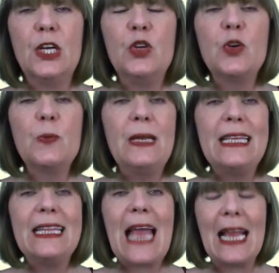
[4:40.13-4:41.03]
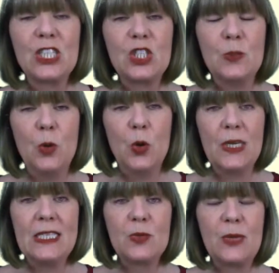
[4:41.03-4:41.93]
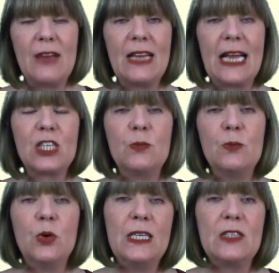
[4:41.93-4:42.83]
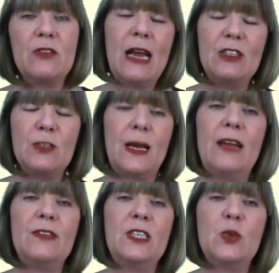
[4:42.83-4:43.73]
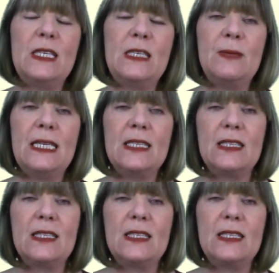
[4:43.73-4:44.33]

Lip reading: You complete the action points. We have an action point around about every 20 minutes